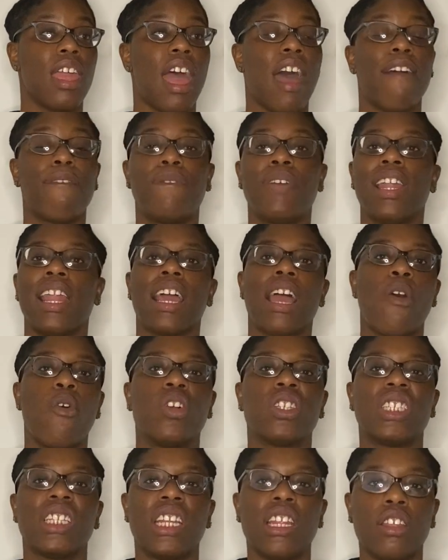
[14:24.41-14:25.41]
I felt like I
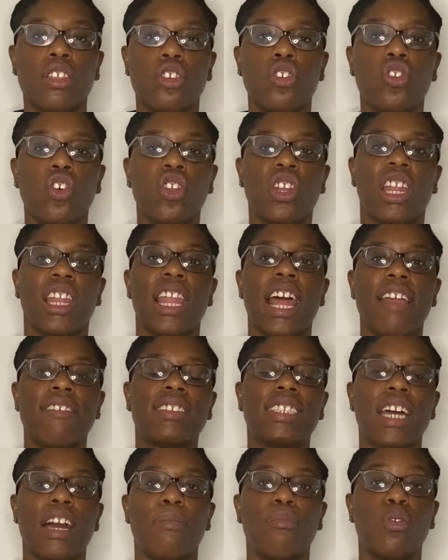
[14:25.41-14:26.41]
was in the
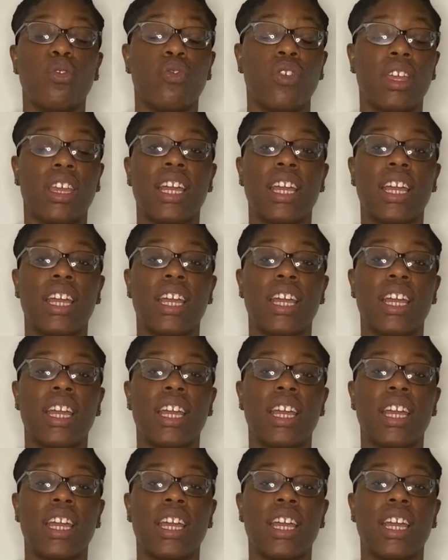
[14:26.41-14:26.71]
Lifetime movie.